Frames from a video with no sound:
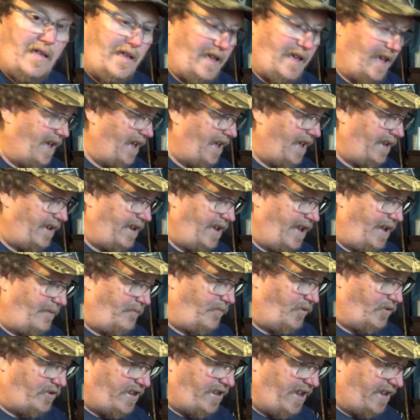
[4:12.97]
And I'm
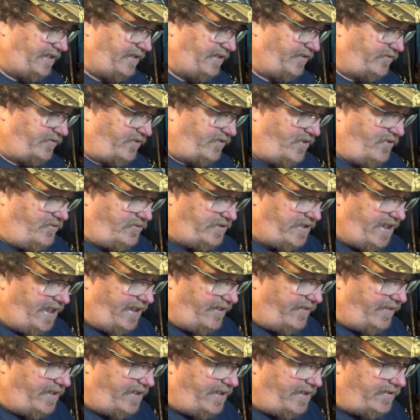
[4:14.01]
going to take the screws out
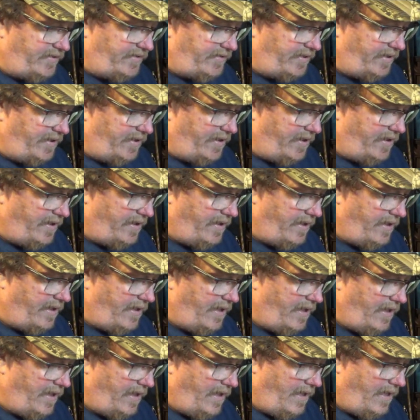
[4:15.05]
of this
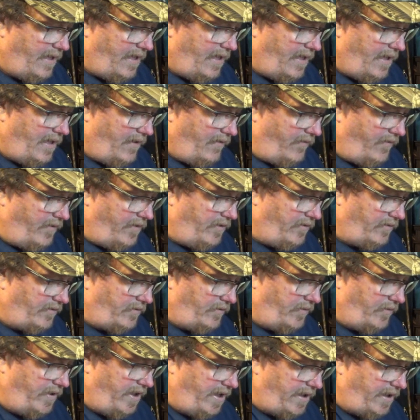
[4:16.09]
real
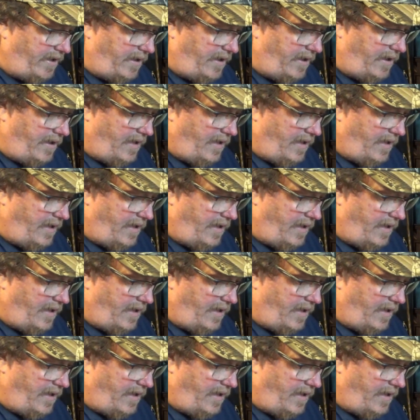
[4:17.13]
quick.